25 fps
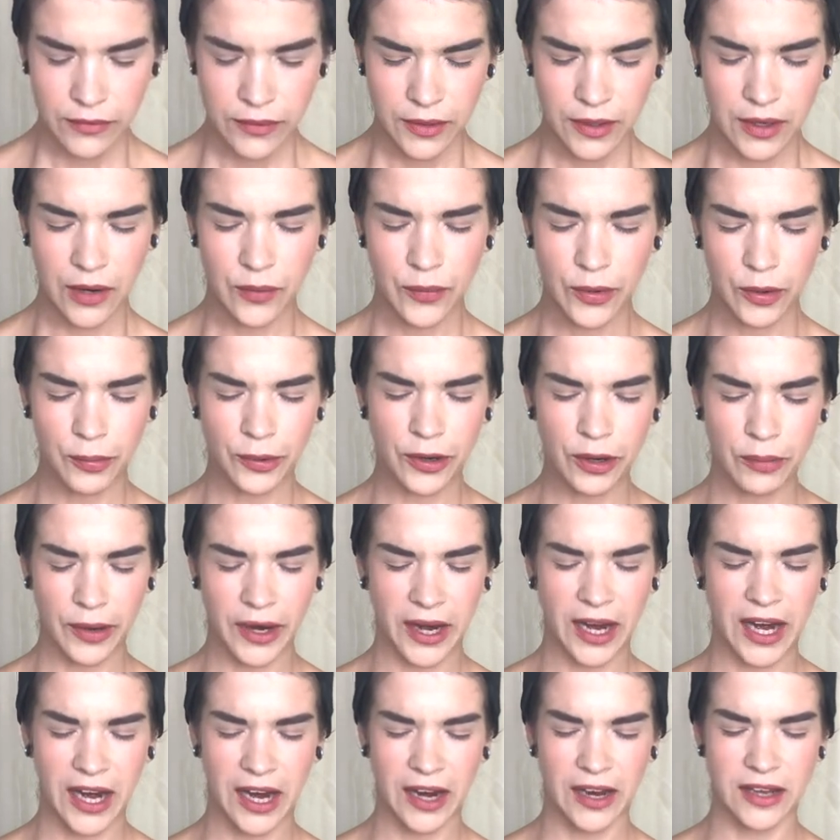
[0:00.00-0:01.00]
And I will bring my
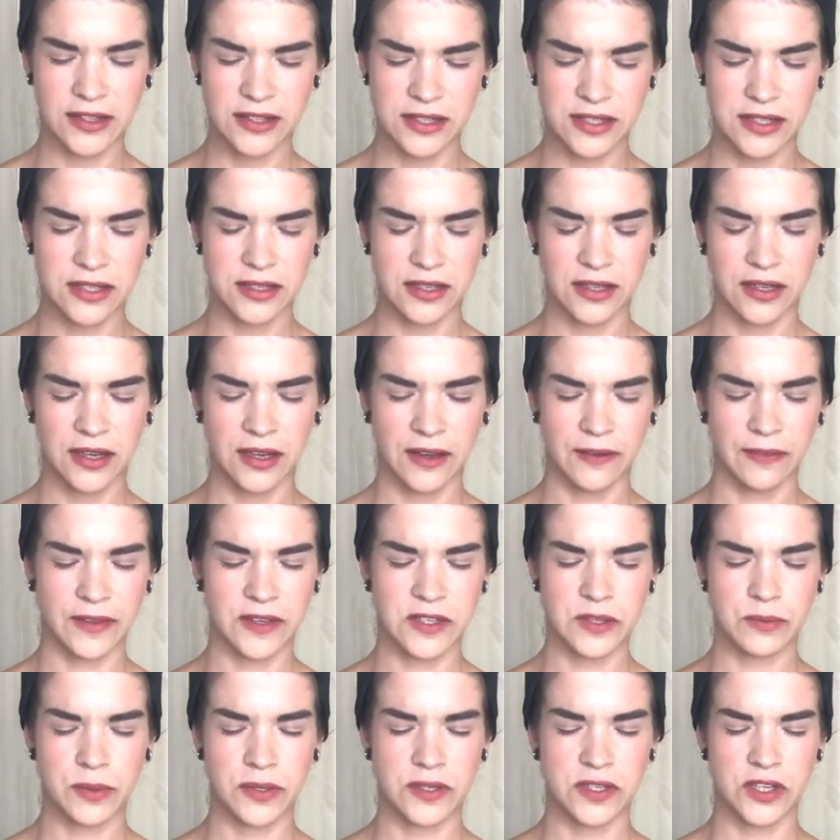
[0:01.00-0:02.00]
hands in
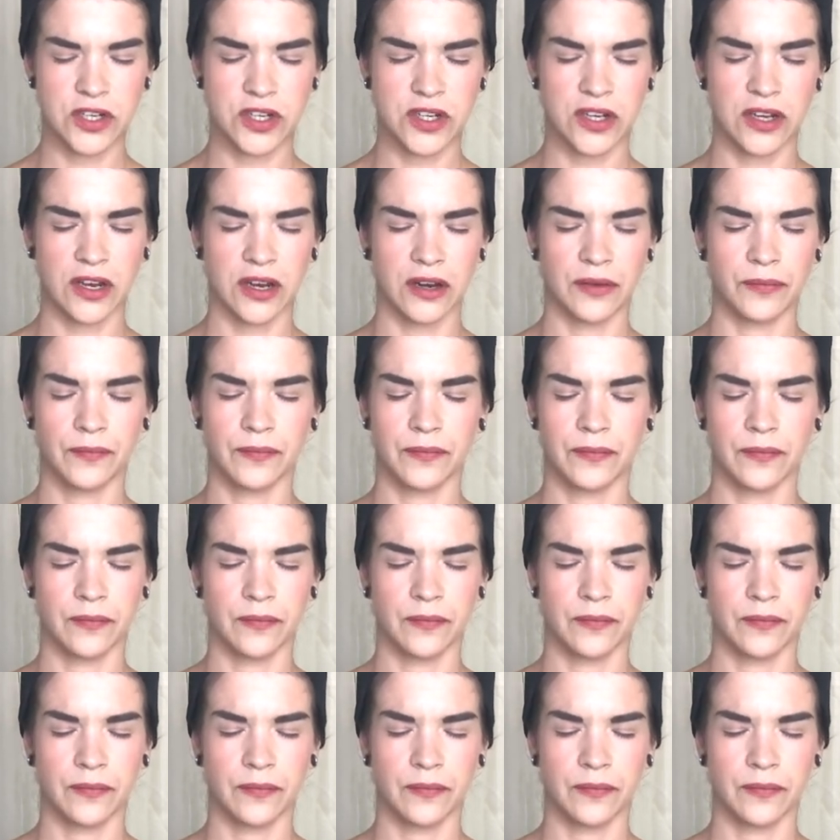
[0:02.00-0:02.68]
this position